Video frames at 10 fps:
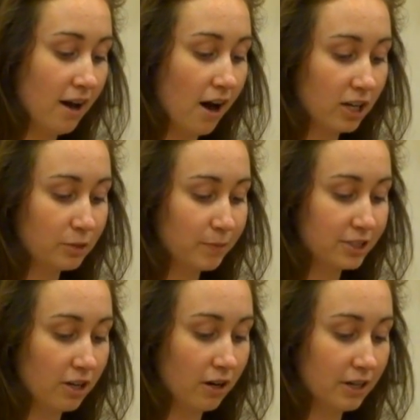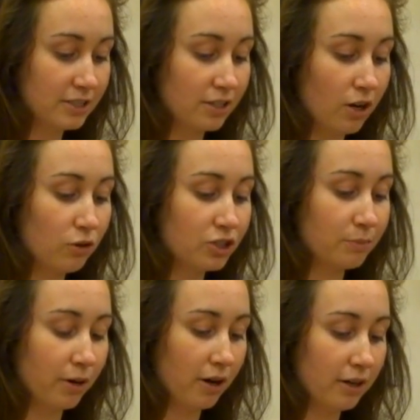Octopus Cards,
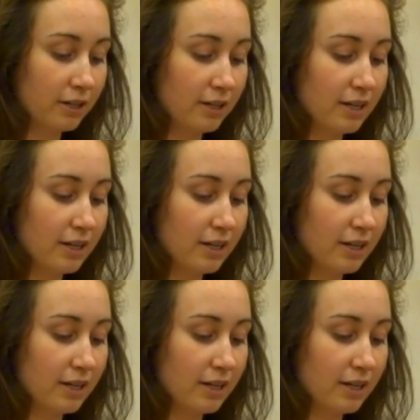Ocean Park,